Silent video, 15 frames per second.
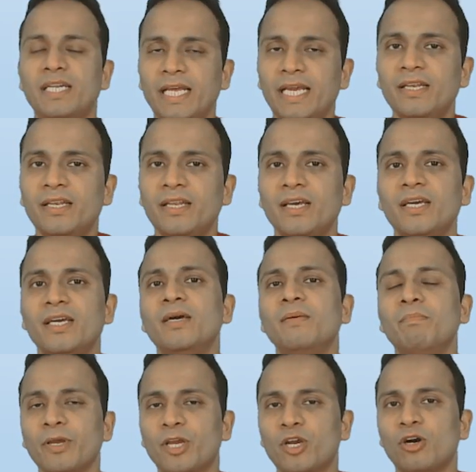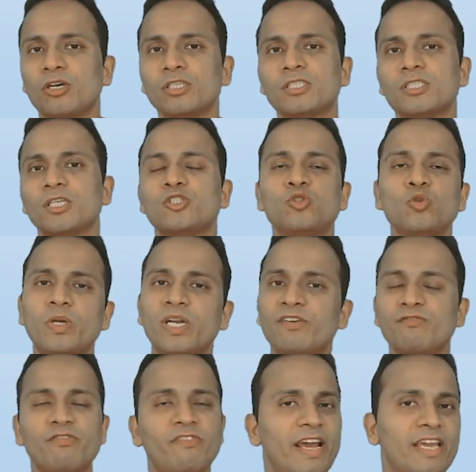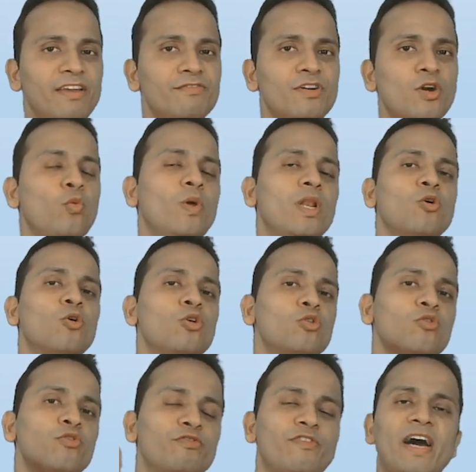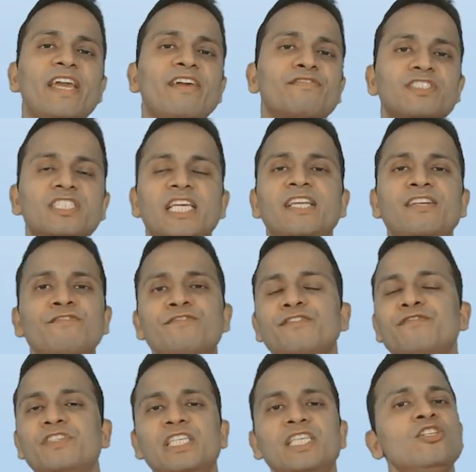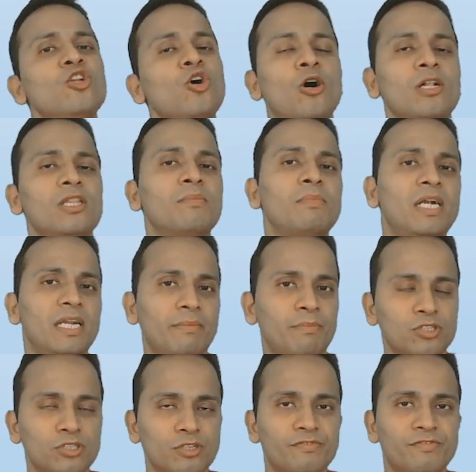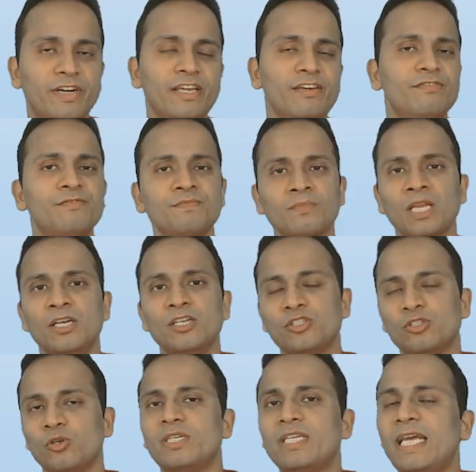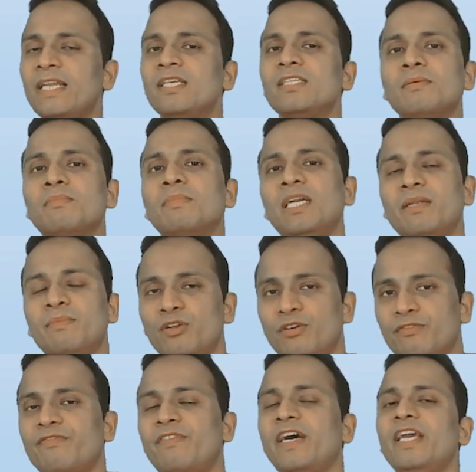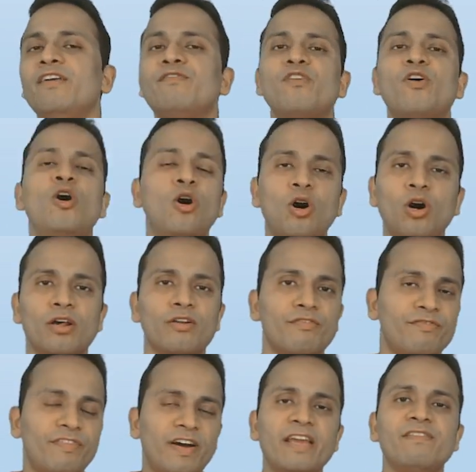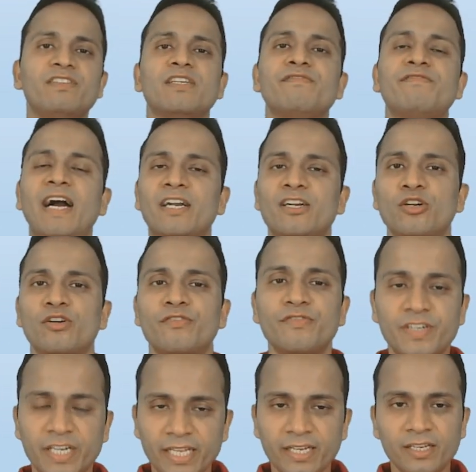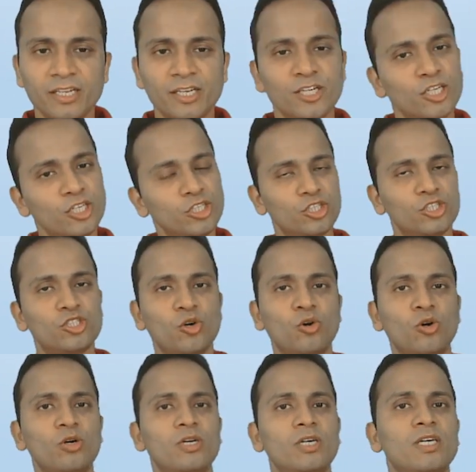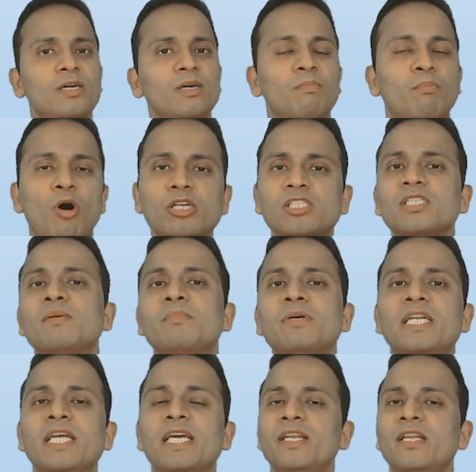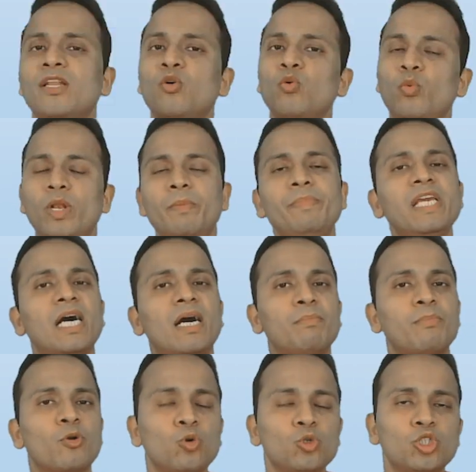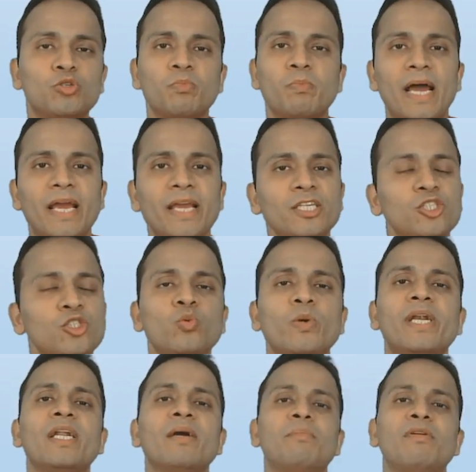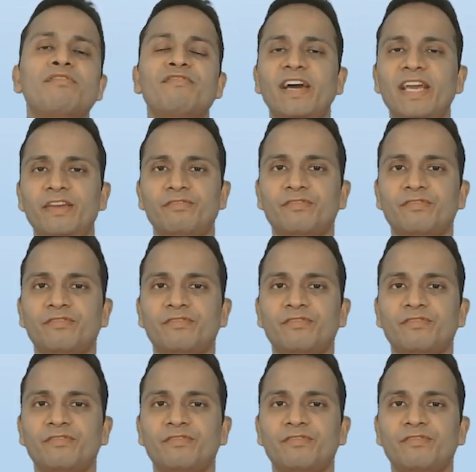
10 because student 5 will go to 5, 10, 15, all the multiples of 5. So 10 is a multiple of 5 or 5 is a factor of 10. So box number 10 will be approached by student number 5.